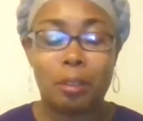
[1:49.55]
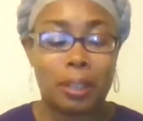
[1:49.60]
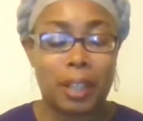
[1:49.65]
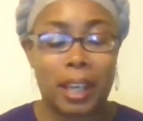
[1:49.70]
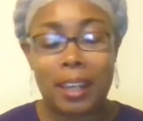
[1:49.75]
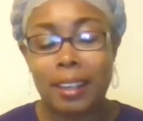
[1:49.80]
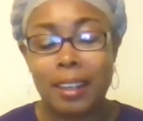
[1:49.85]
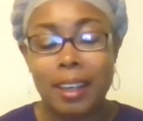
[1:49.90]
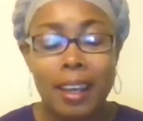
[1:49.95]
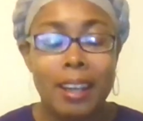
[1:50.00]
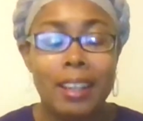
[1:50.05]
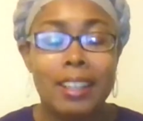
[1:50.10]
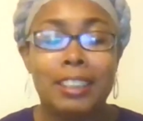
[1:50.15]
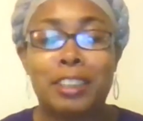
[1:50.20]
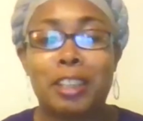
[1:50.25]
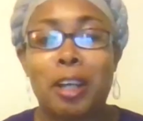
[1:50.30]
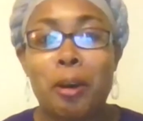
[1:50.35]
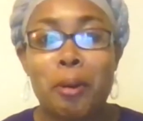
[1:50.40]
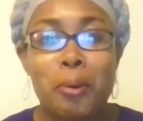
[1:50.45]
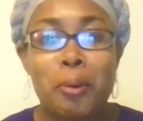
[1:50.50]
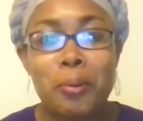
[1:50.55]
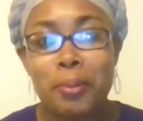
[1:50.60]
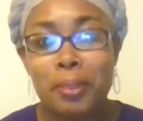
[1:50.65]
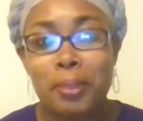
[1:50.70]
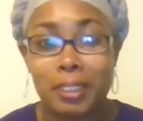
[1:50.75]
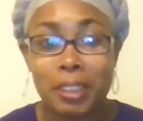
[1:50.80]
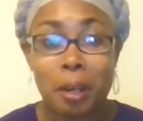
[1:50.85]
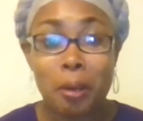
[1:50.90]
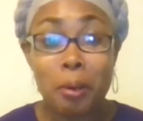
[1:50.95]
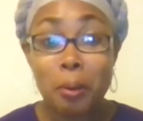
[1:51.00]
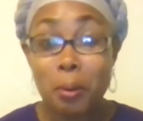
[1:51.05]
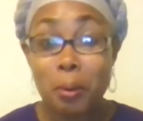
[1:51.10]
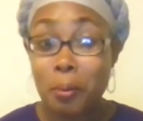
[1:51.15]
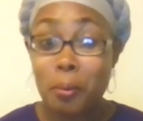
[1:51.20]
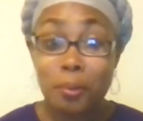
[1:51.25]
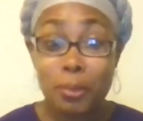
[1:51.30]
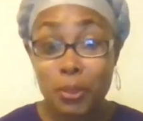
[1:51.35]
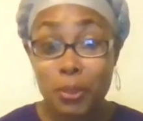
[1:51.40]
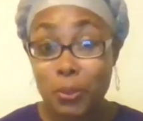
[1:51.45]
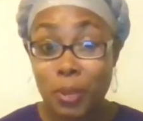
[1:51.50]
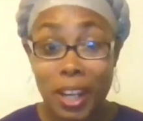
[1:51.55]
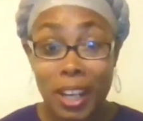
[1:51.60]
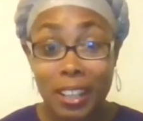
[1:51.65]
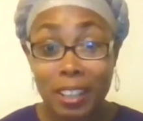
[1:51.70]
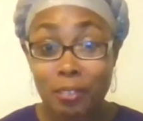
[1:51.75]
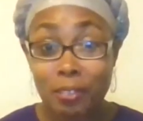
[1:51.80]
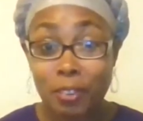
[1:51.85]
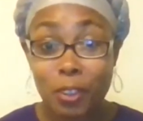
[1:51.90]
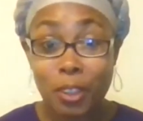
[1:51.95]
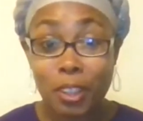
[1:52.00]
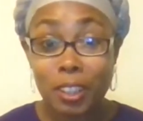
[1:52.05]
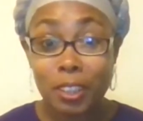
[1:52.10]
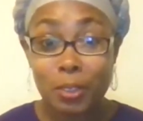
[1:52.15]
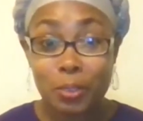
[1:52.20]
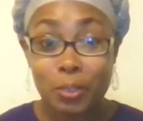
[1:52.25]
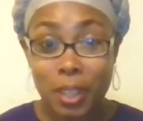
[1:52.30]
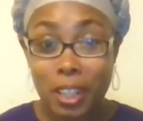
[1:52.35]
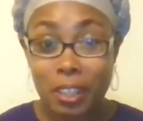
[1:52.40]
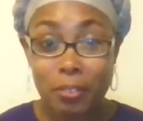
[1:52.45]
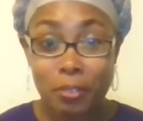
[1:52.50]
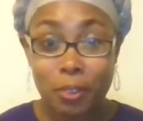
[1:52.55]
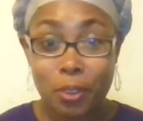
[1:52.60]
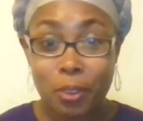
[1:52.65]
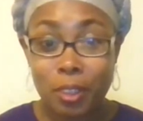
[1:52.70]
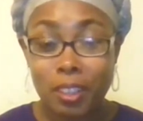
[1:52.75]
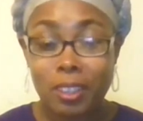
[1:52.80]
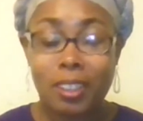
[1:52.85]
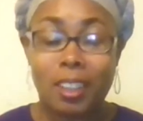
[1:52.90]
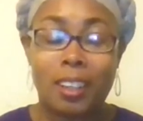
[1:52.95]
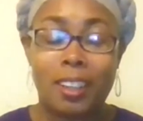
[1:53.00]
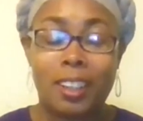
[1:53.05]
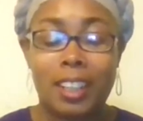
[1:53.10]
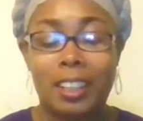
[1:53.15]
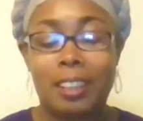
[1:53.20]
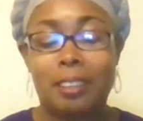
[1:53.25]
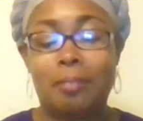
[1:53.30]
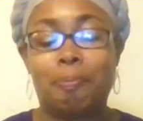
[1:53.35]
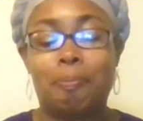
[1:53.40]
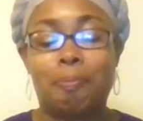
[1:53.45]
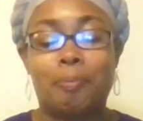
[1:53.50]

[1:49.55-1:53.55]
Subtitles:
Okay, so you ready for it? You ready for it? All right.